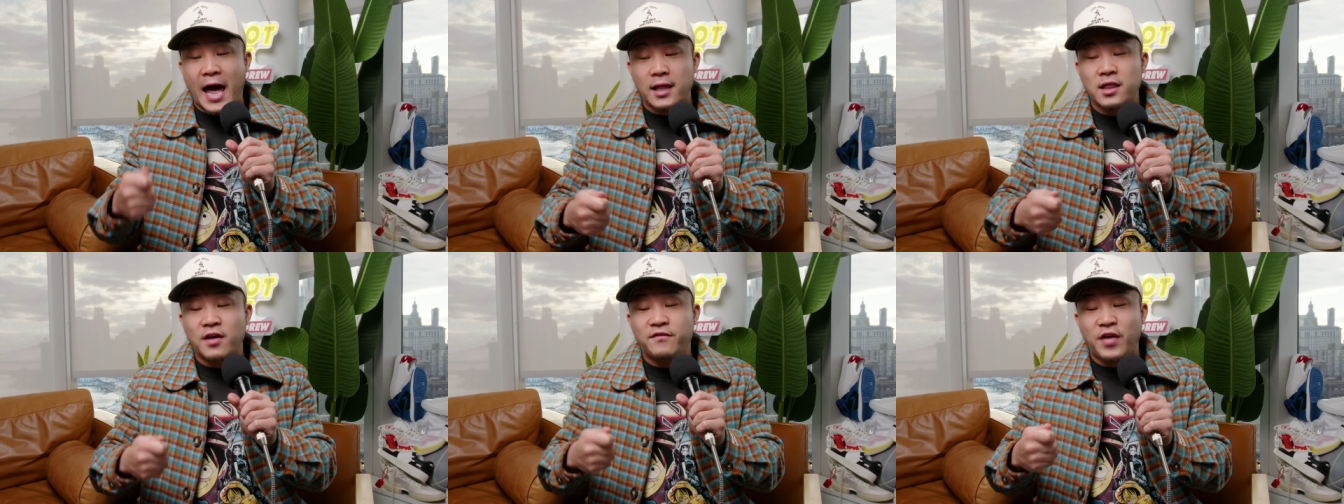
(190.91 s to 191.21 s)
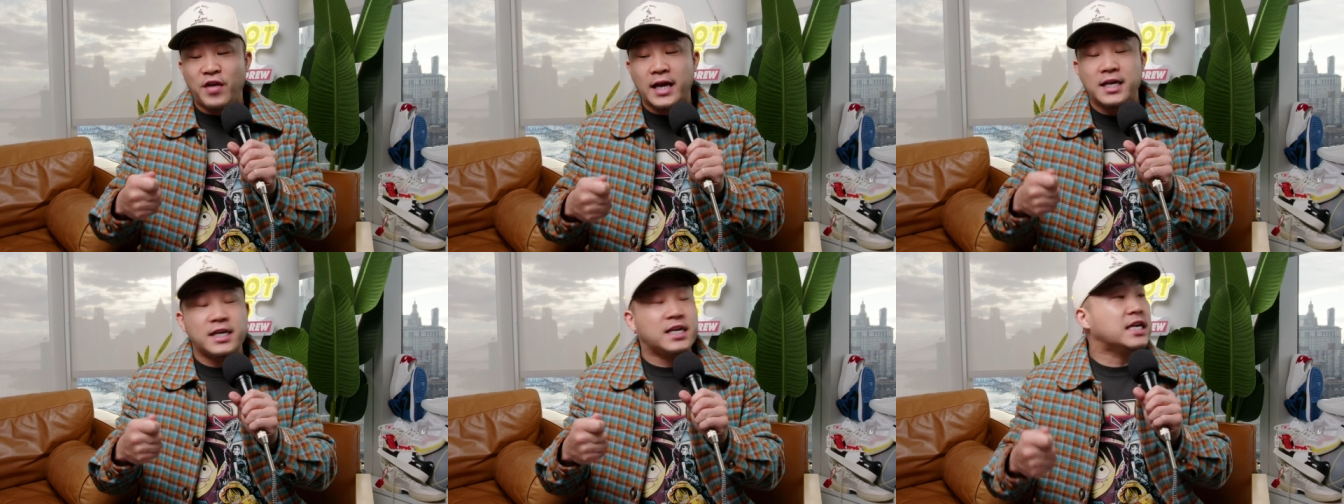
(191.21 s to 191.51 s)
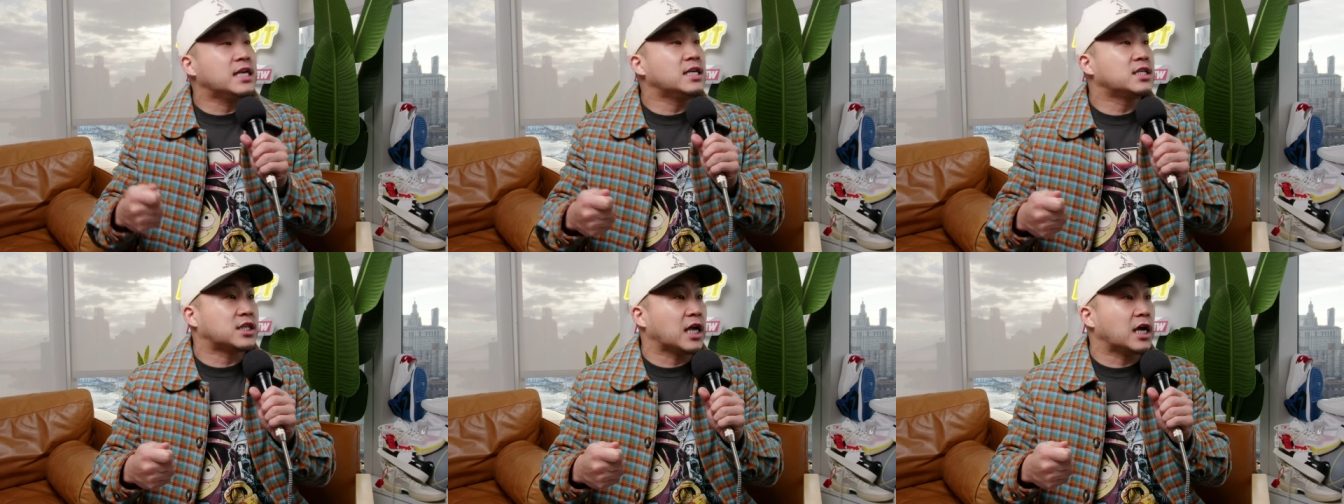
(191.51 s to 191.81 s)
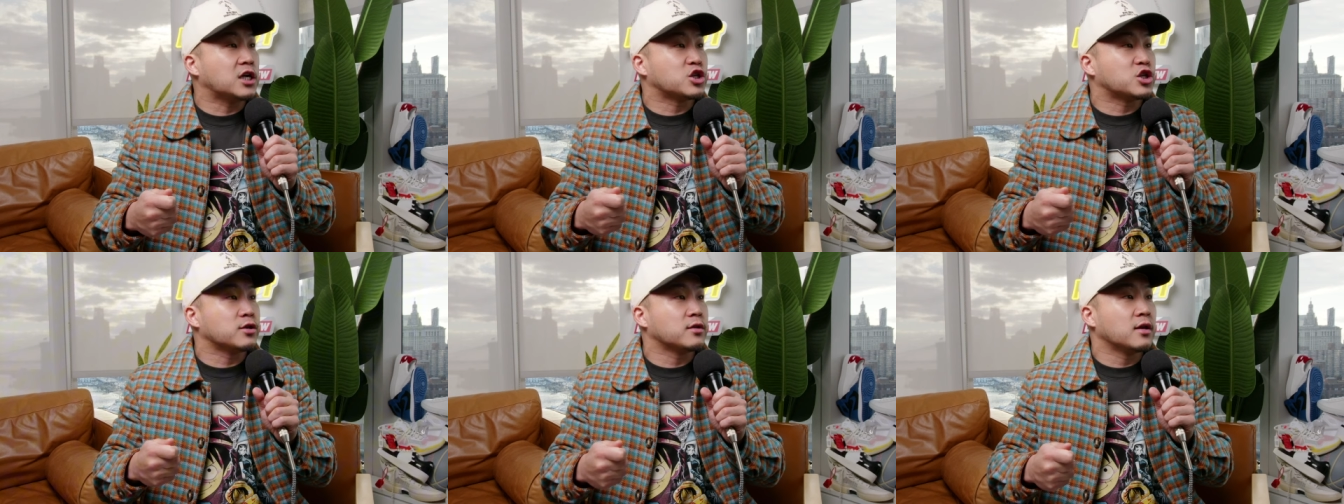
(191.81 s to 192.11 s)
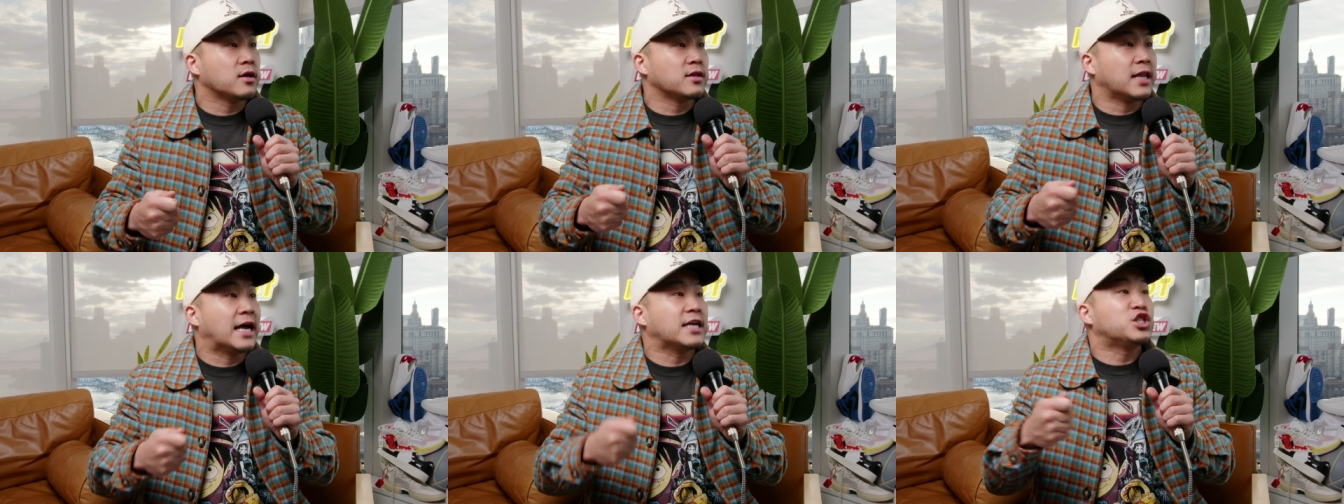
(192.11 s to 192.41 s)
elevated East Asian
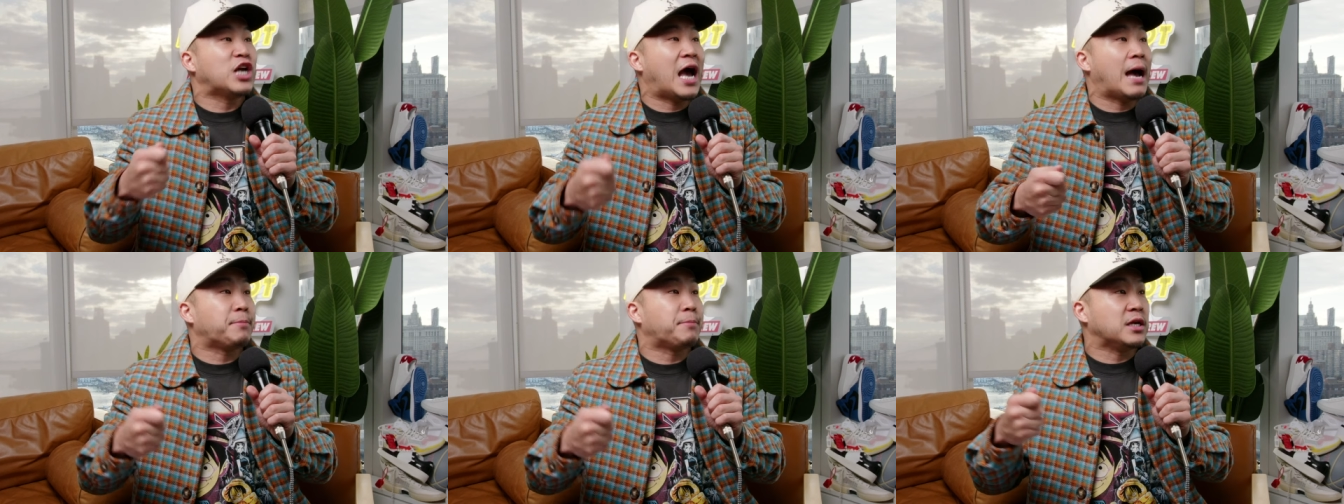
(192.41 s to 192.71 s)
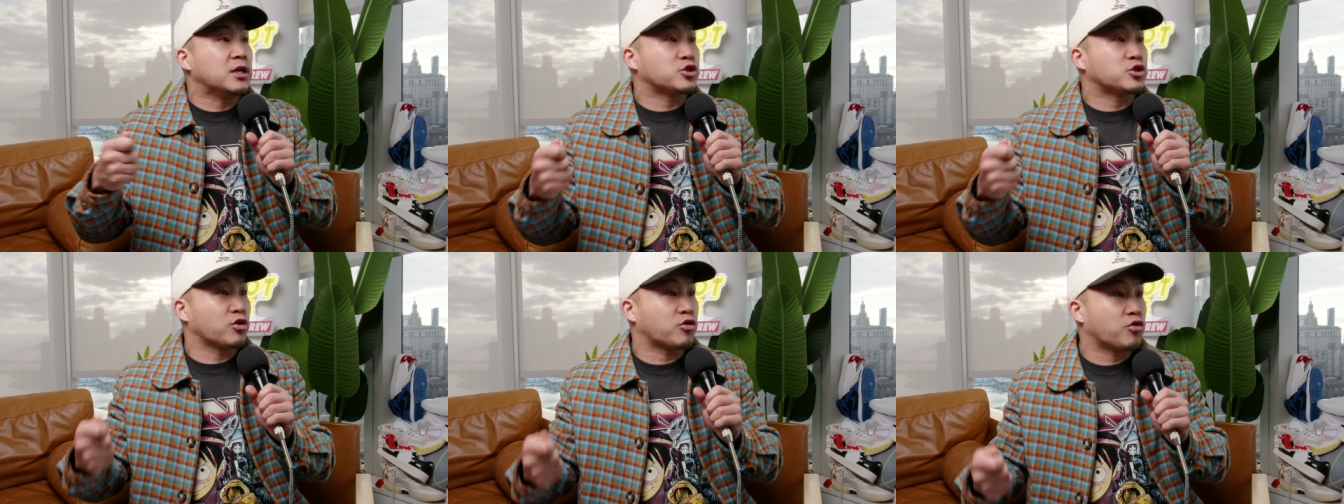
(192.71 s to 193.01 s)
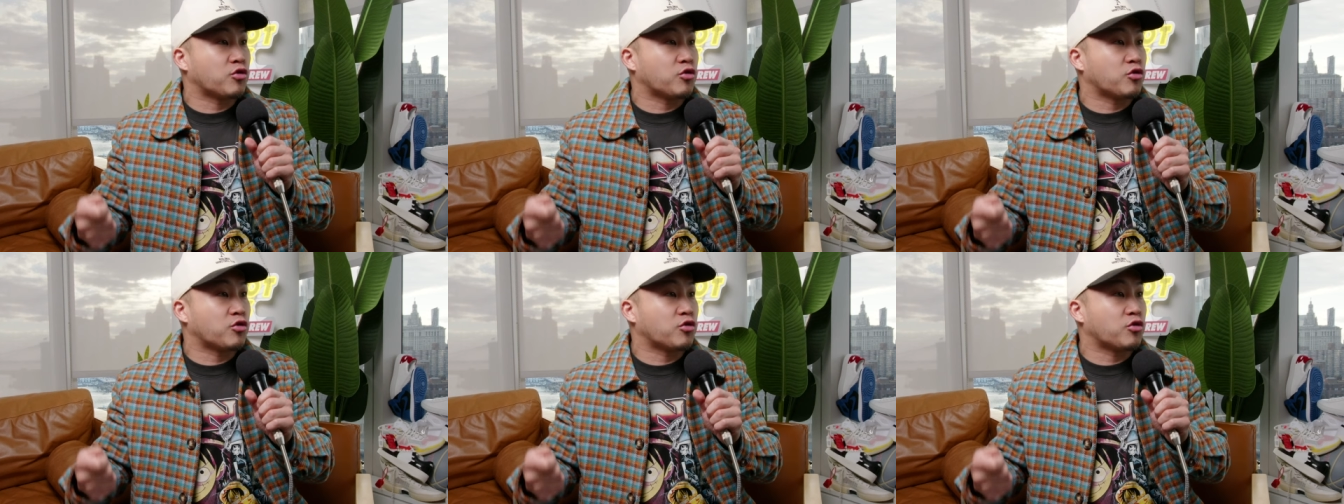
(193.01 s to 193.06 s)
like Japanese or